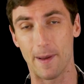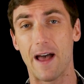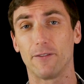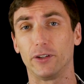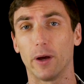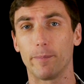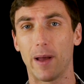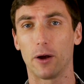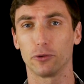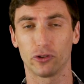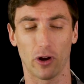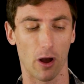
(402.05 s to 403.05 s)
have a dump
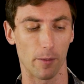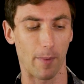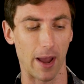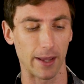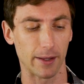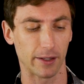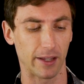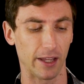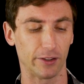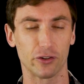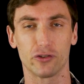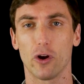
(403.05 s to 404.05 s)
pouch on my
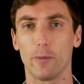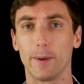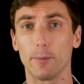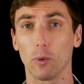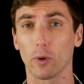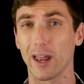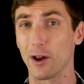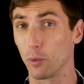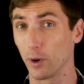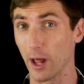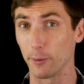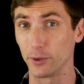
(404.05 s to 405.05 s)
kit to show people kind of
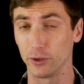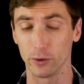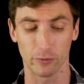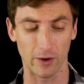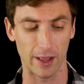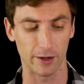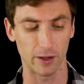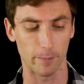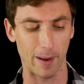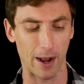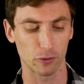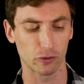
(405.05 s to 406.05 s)
what I would do if I had a
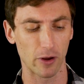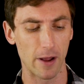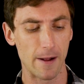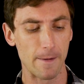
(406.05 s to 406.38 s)
dump pouch.